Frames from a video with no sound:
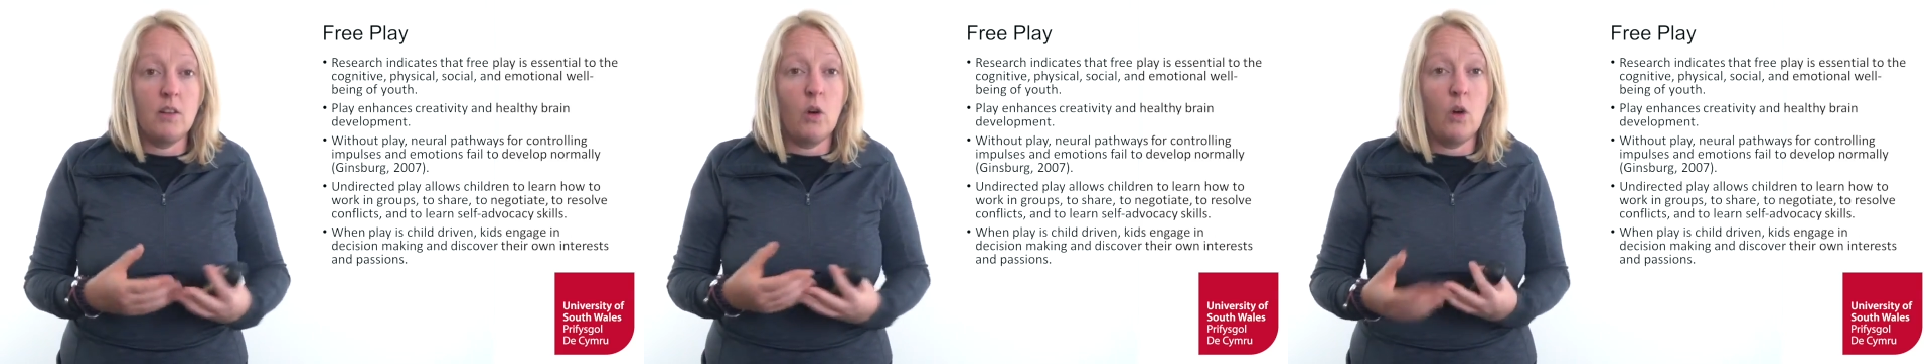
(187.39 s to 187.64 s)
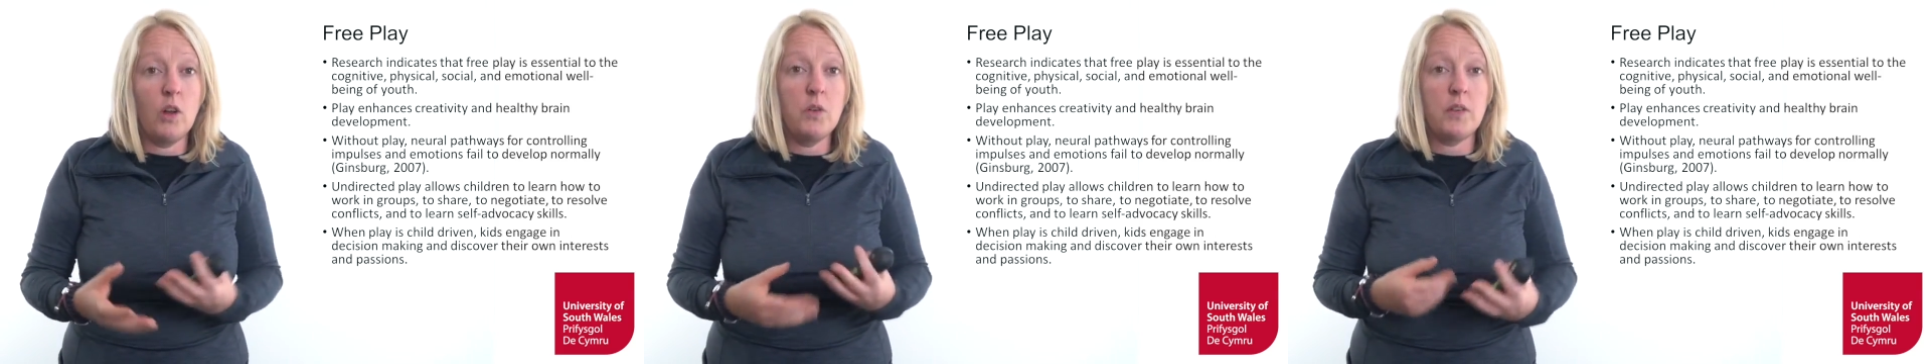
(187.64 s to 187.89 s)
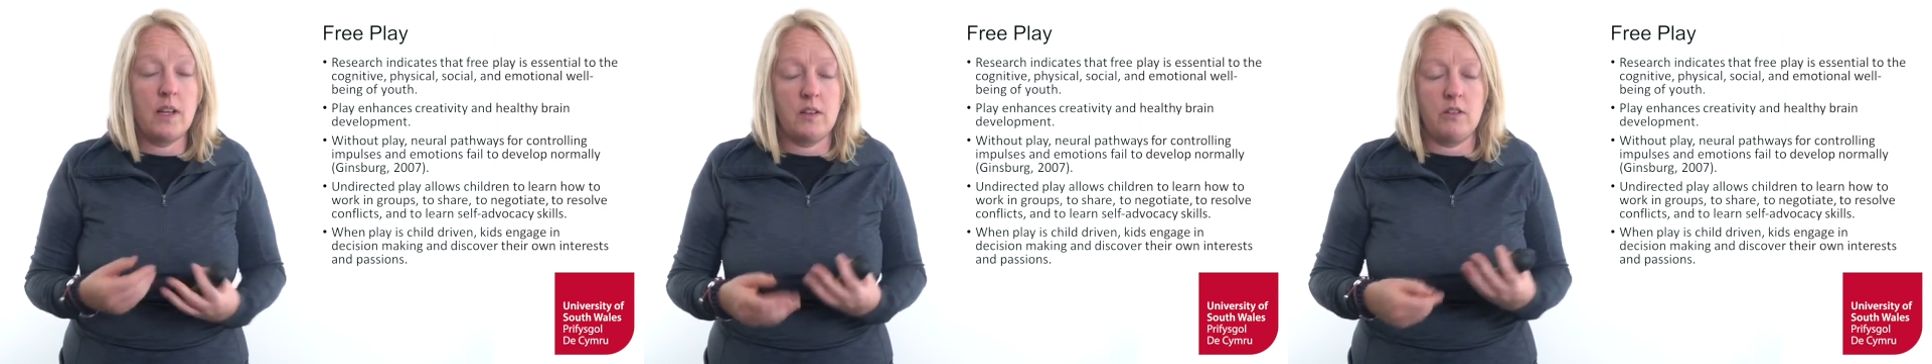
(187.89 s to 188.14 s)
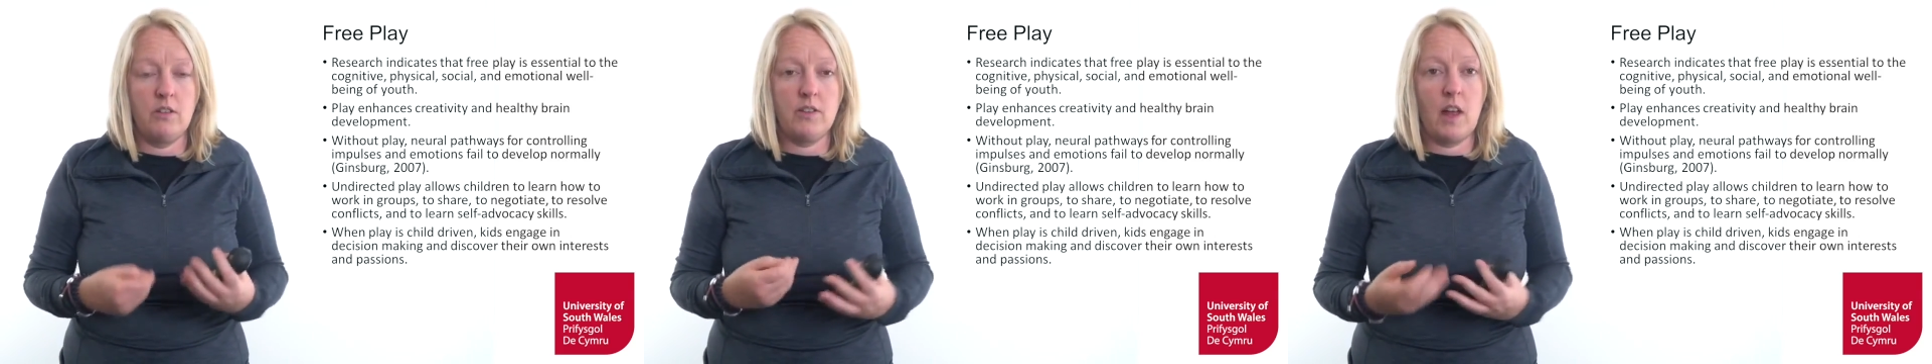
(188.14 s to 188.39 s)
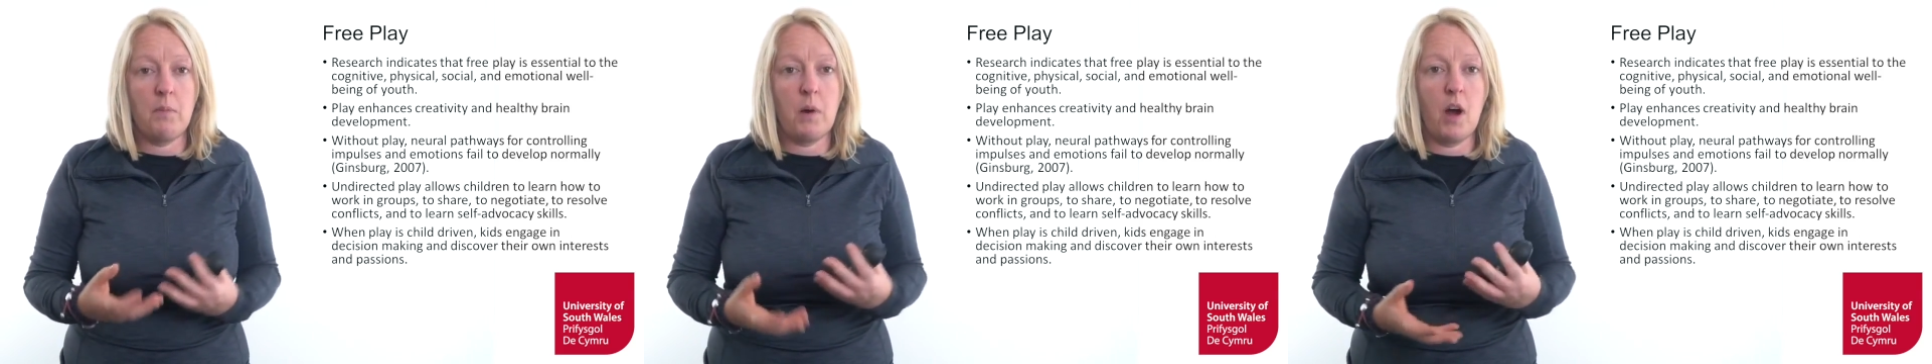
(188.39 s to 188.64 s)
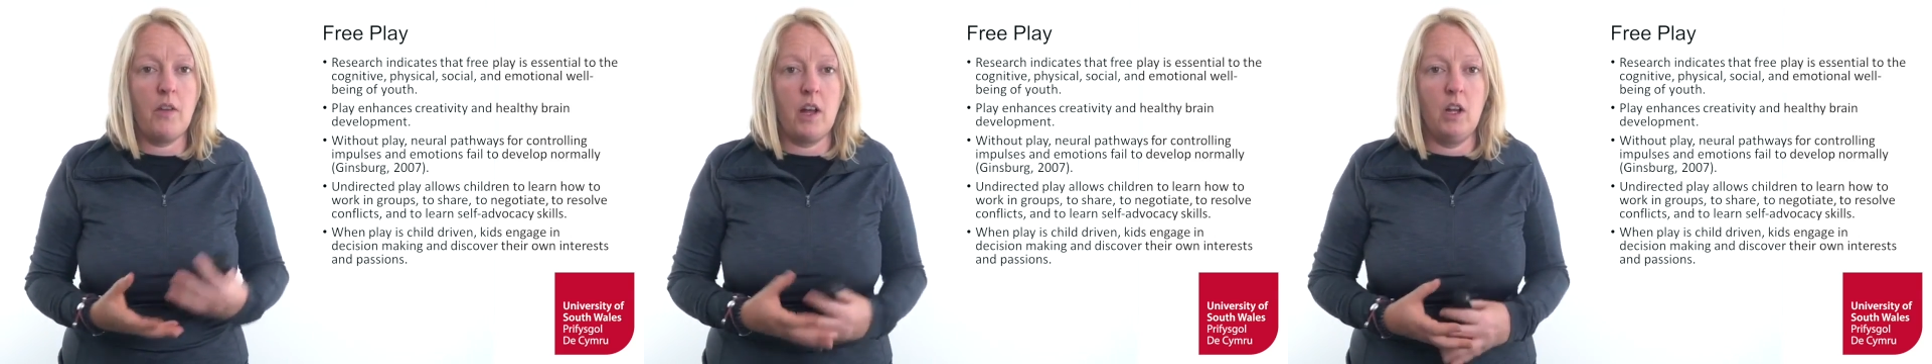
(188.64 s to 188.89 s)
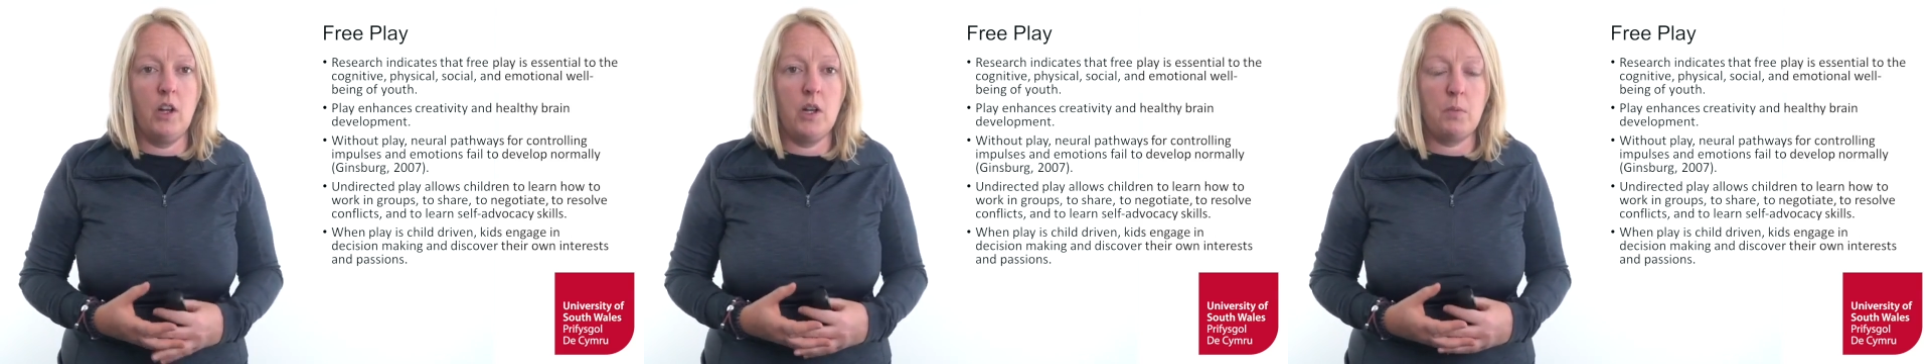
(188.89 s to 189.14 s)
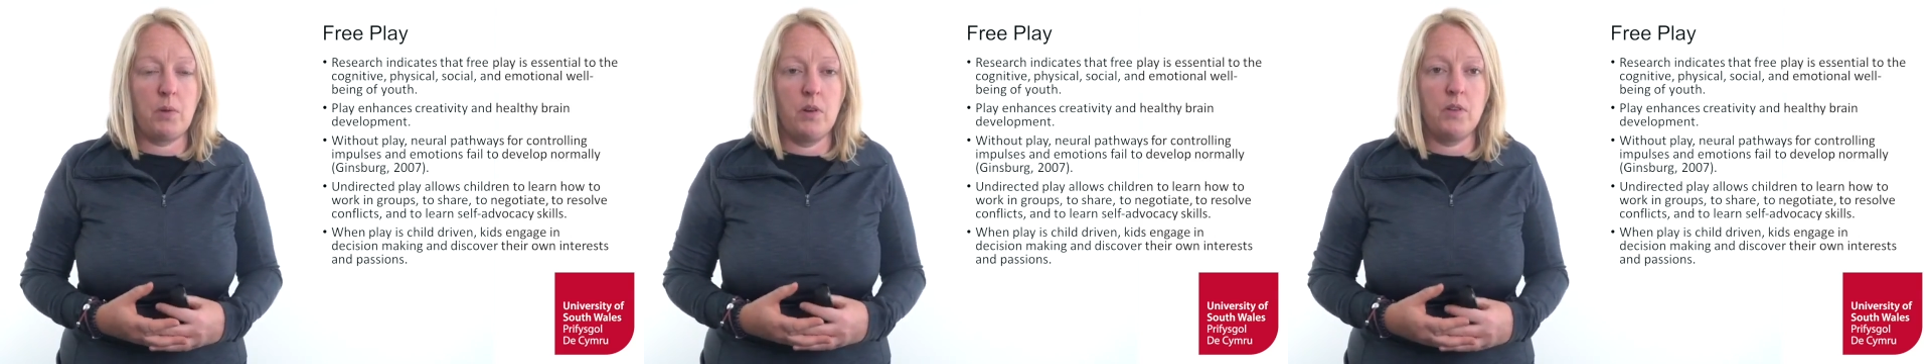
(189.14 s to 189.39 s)
All those things are part of that
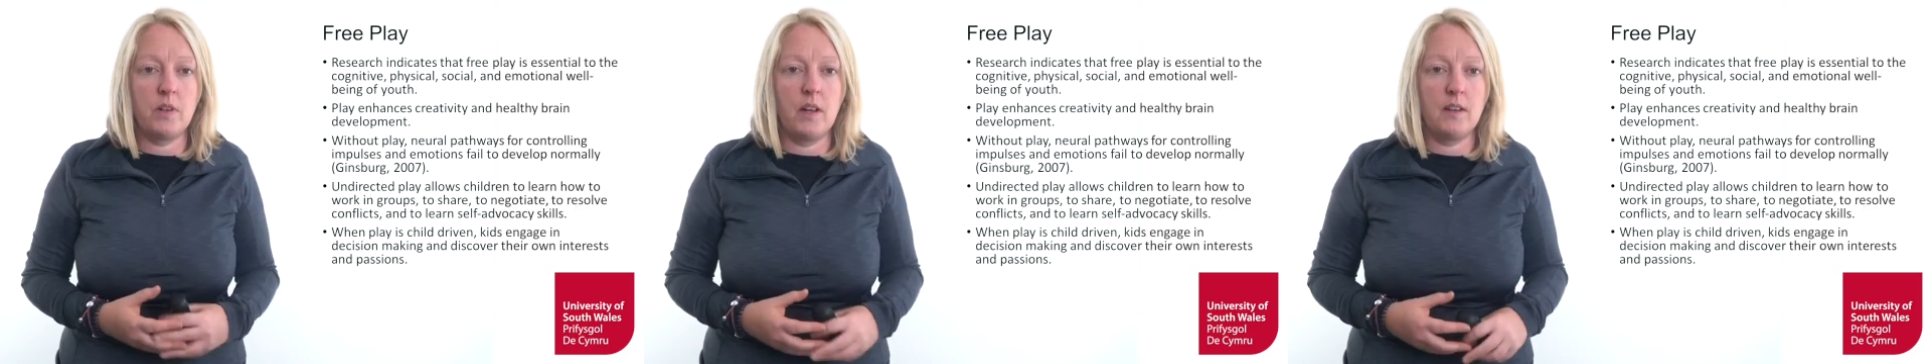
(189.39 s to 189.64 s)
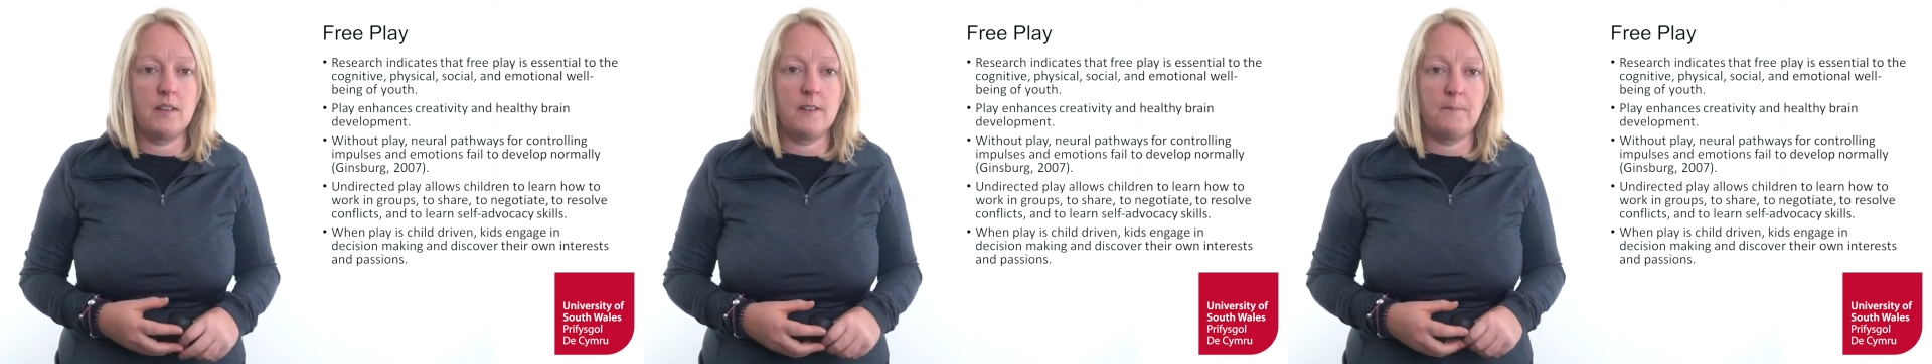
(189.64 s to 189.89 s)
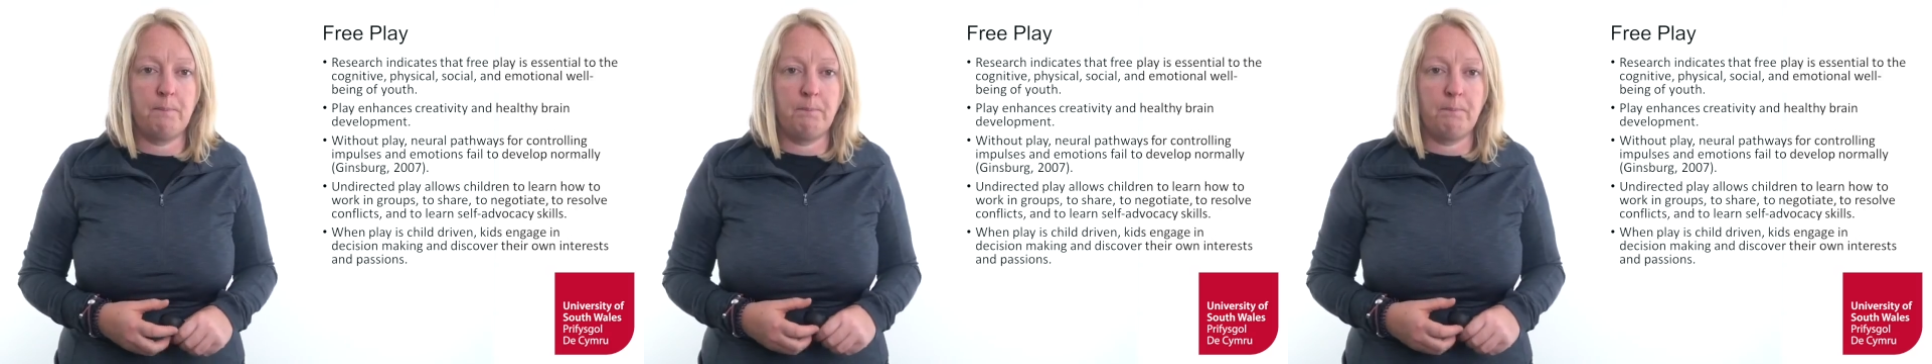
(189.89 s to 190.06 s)
learning process.